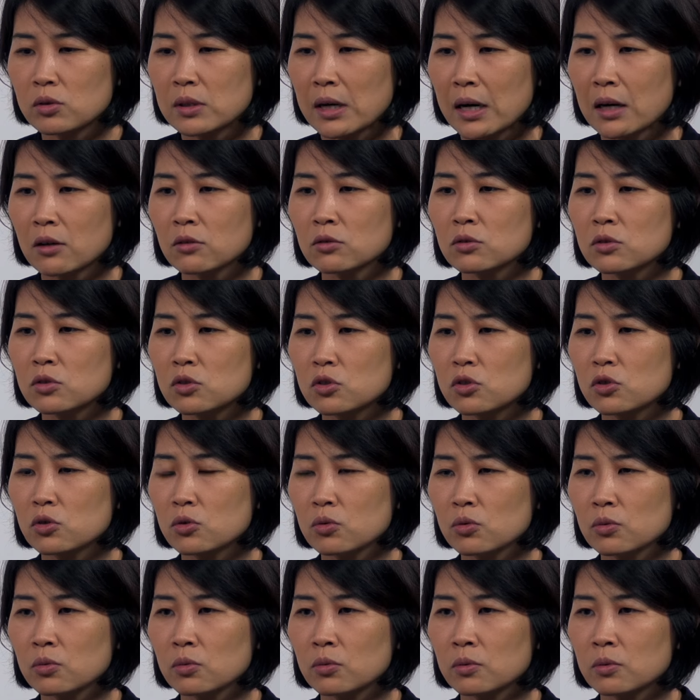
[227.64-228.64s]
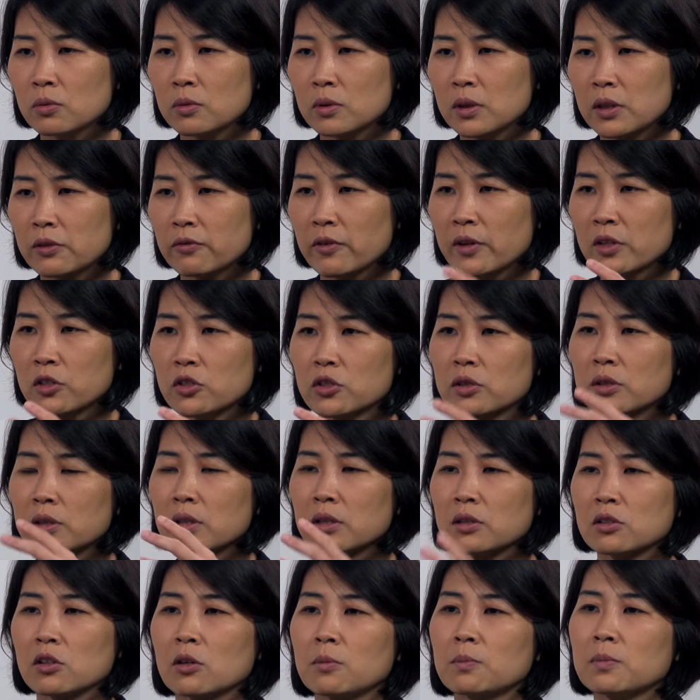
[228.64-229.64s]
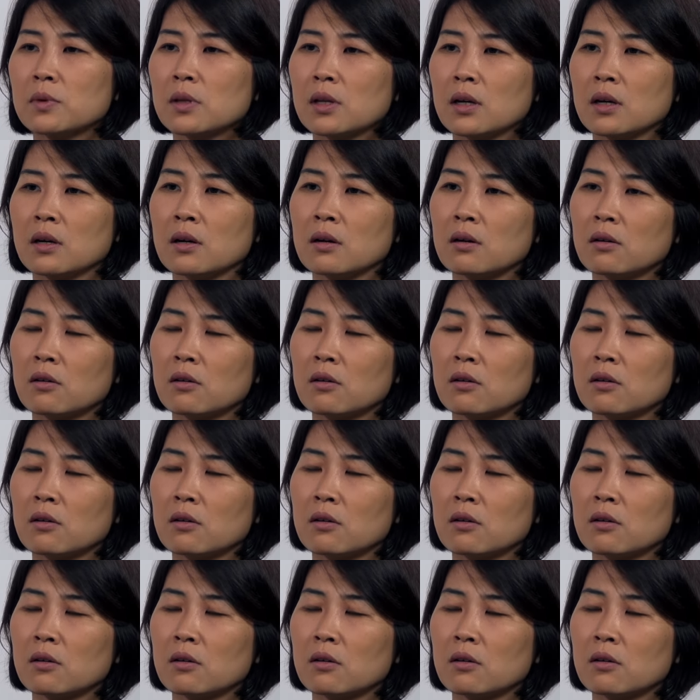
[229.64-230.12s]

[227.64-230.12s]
down to eventual adopting